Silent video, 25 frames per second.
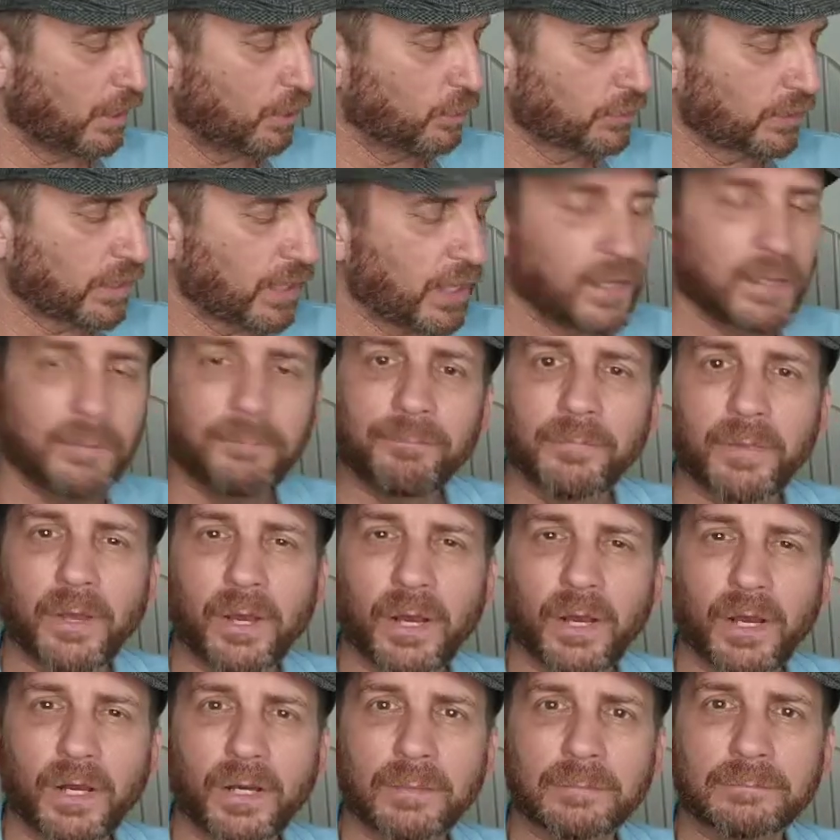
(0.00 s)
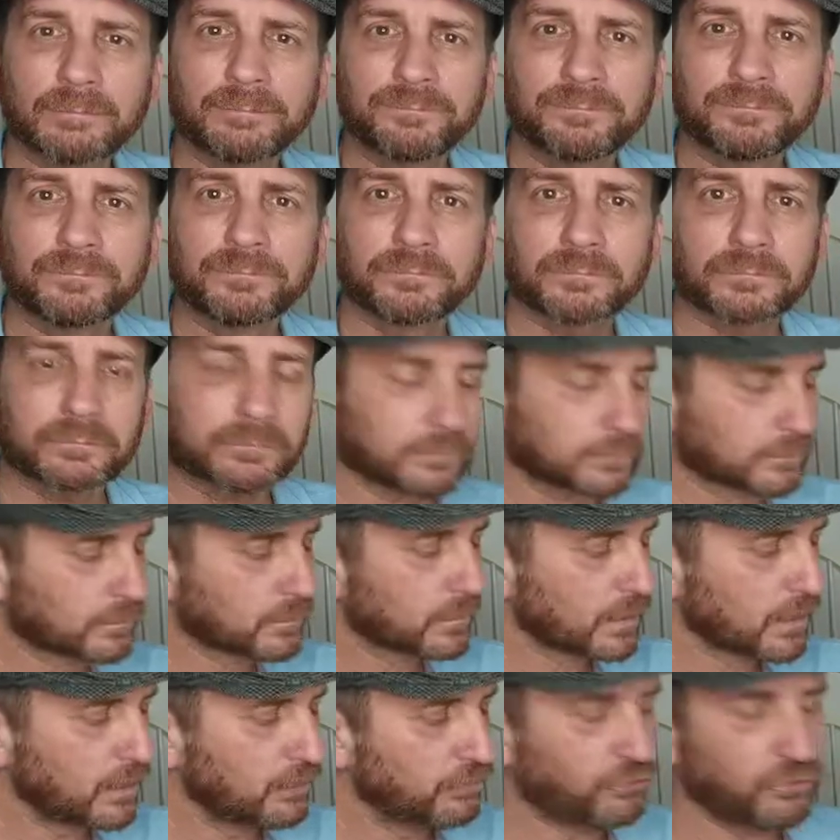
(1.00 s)
Okay,
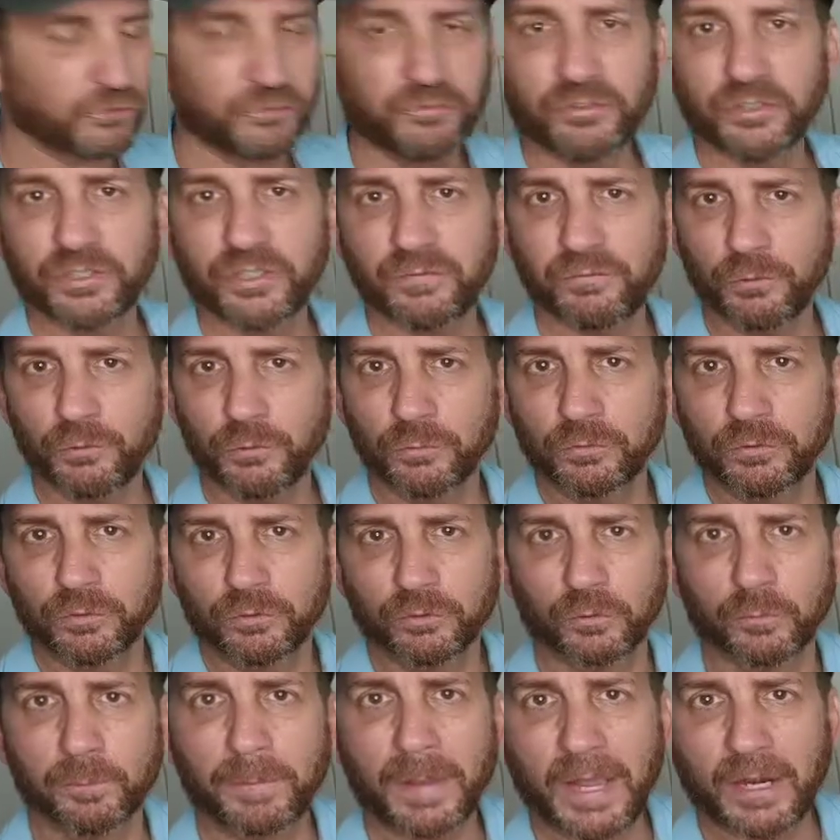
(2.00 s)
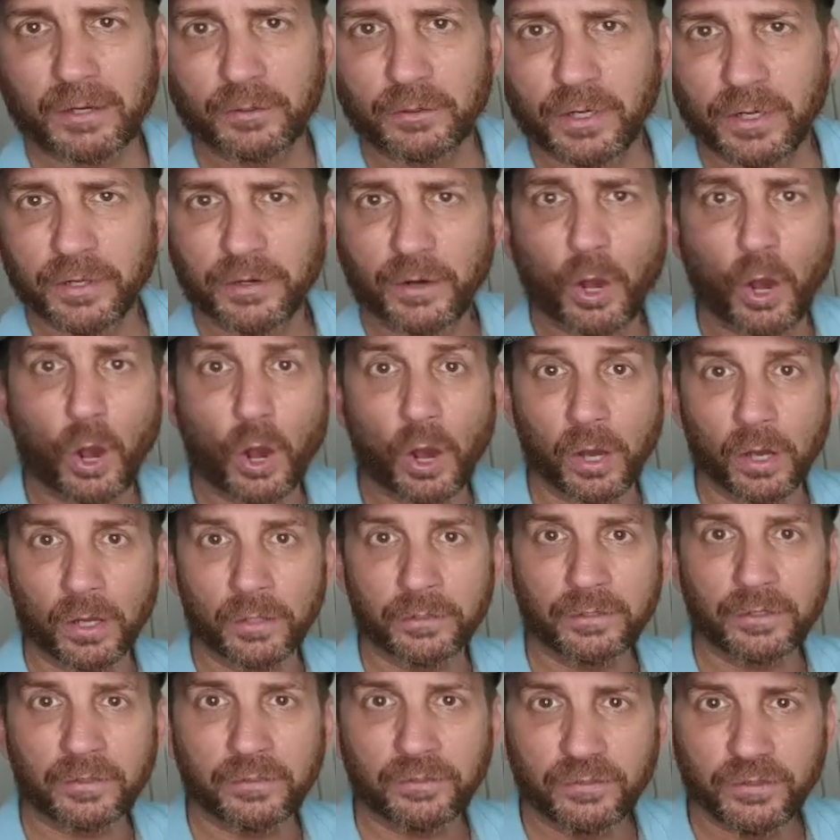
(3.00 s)
just to give you a little background
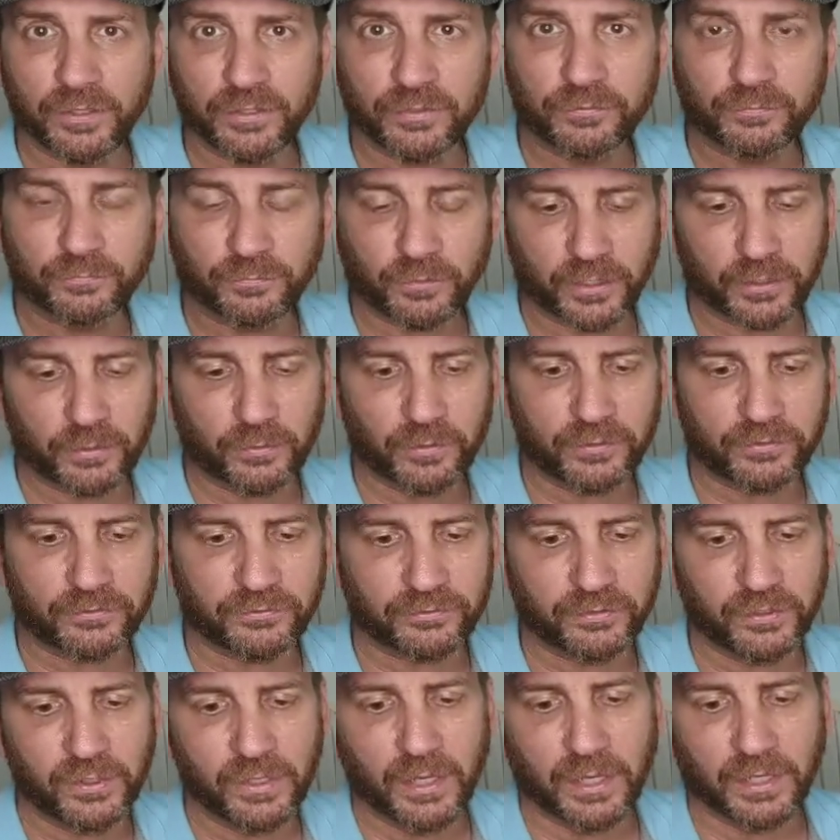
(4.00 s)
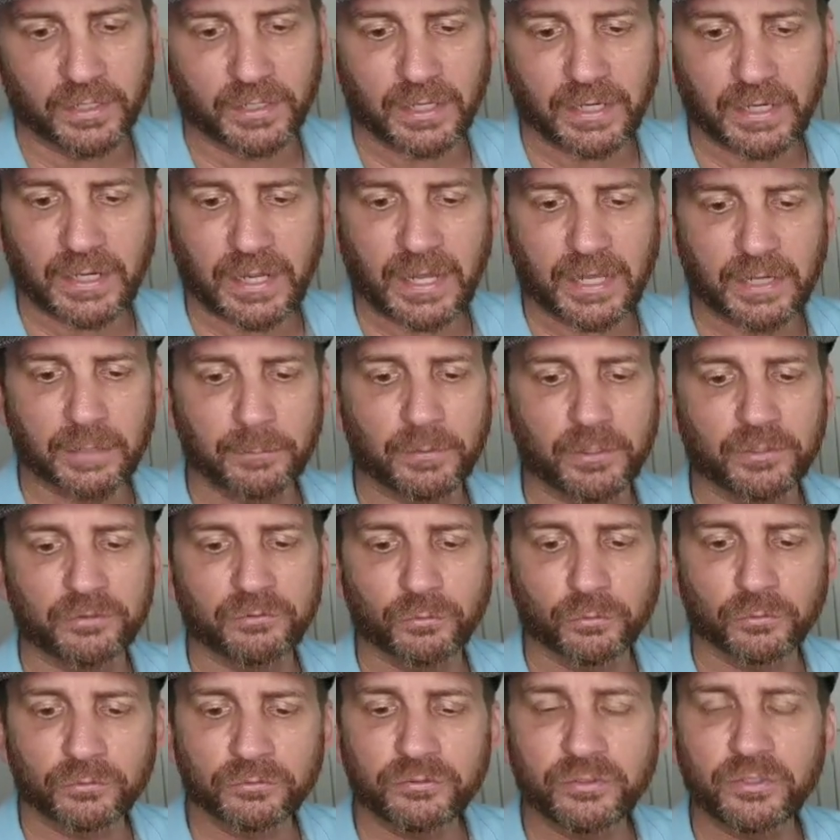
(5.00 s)
on this fragrance. Again,
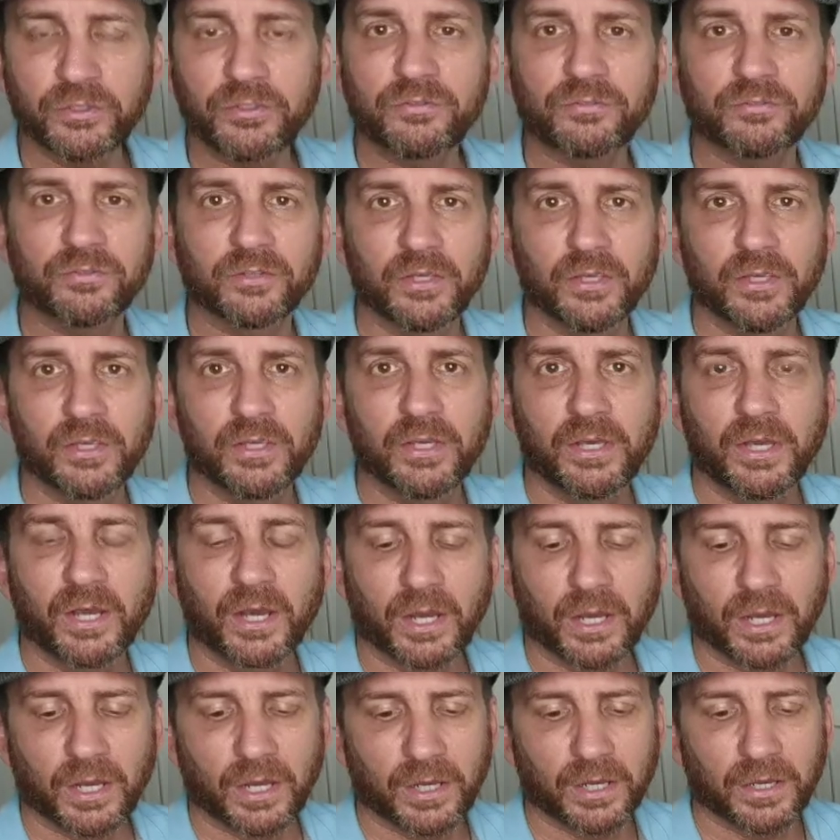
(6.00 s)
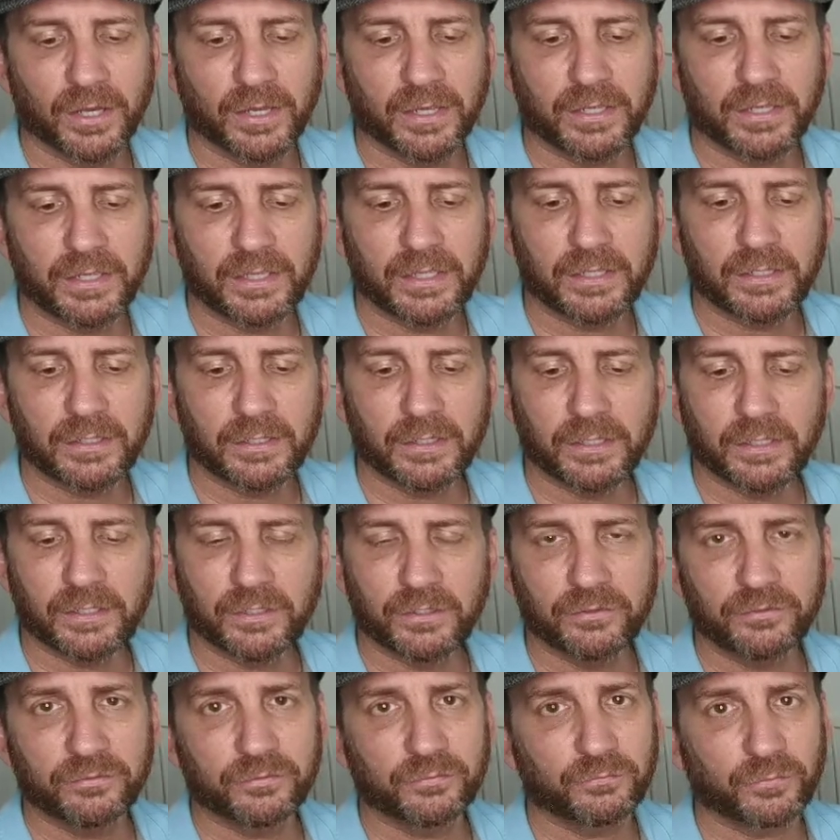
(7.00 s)
Anima Dulcis. It
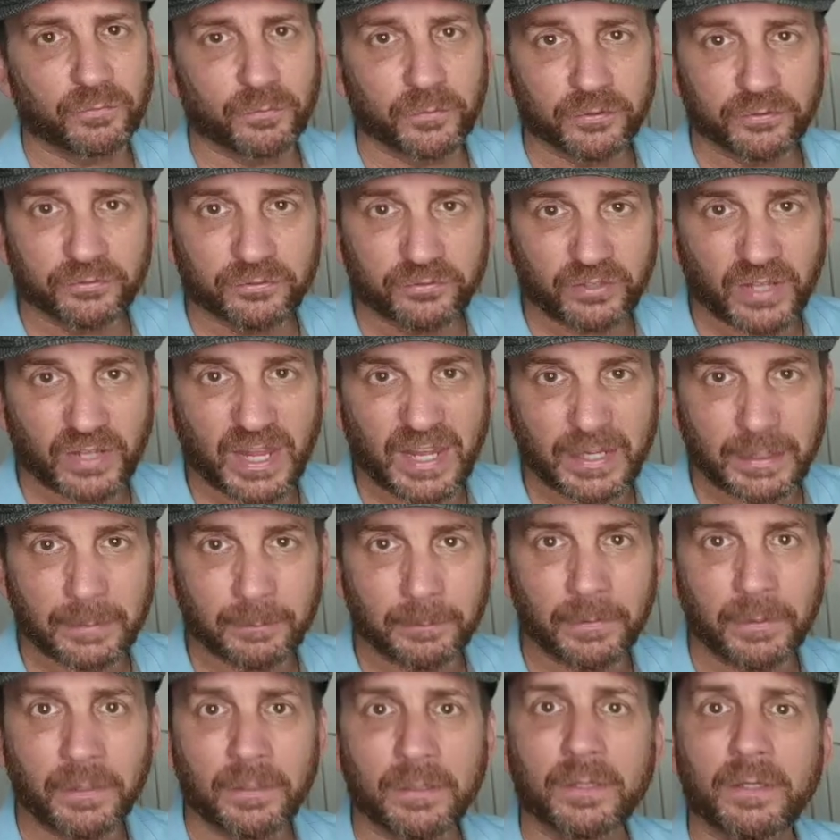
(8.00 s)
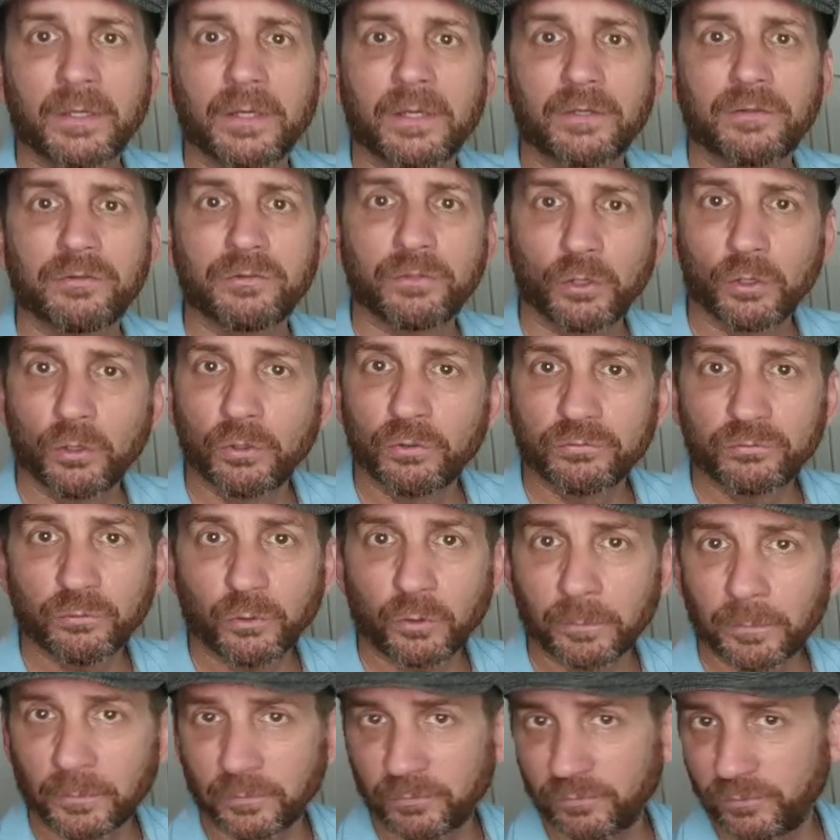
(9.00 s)
is from the same
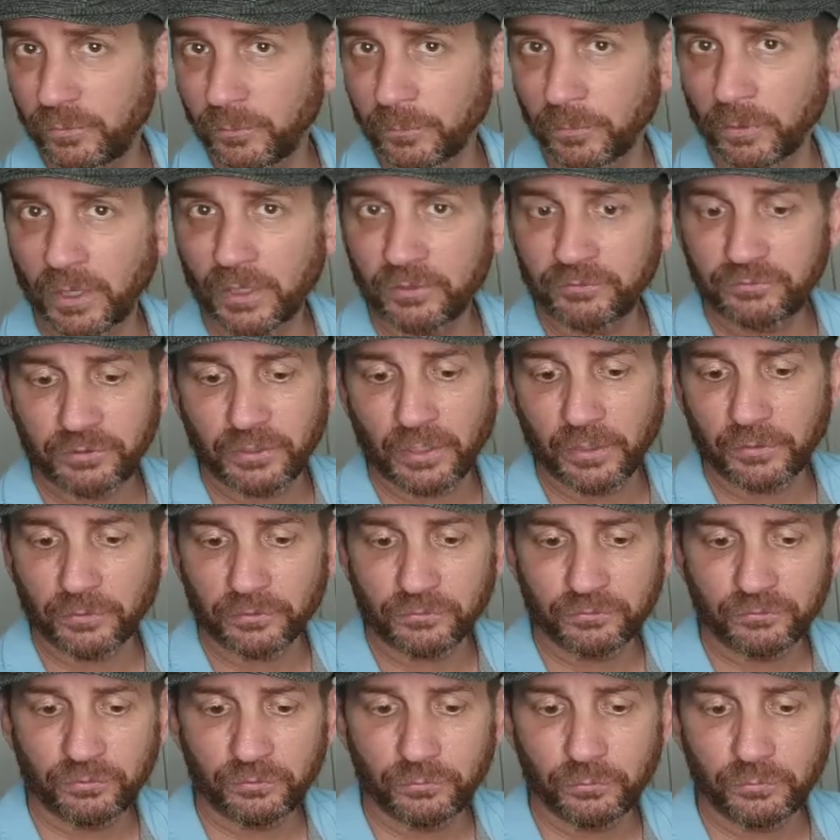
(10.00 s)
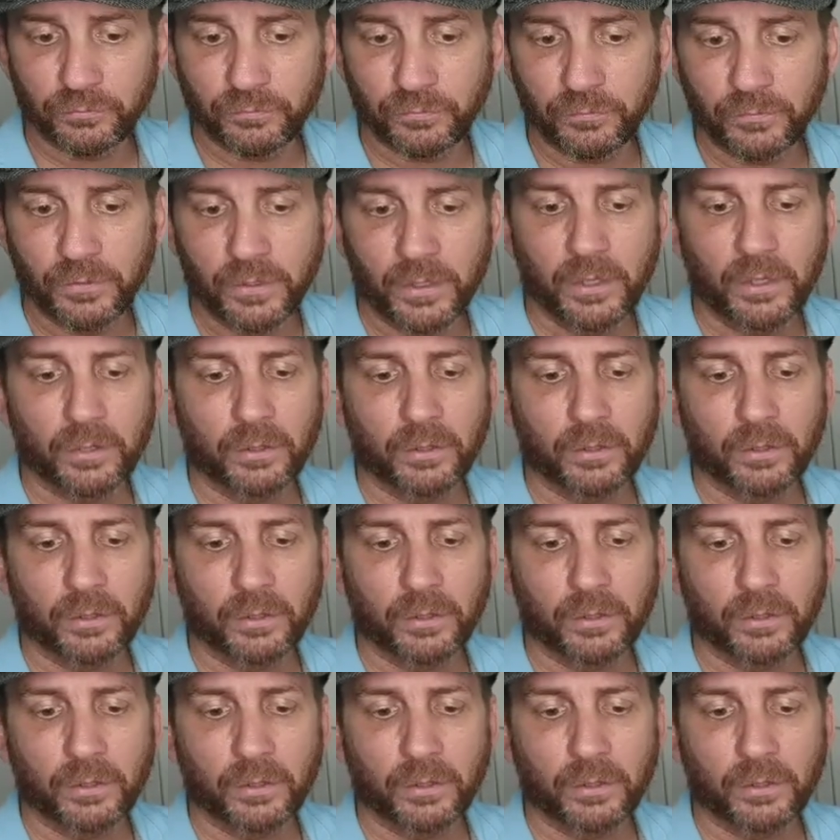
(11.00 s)
nose or perfumer as the other two,